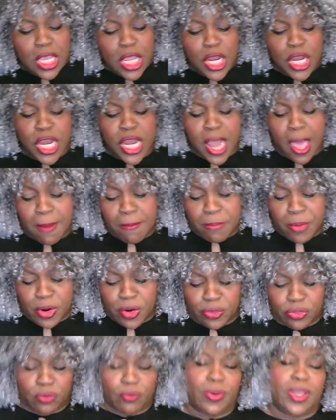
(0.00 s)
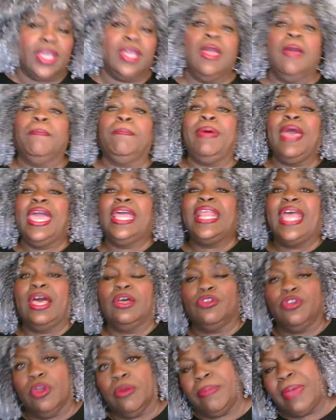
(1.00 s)
Number 3, pay
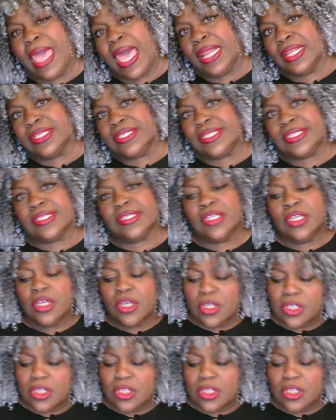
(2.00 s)
down your balances.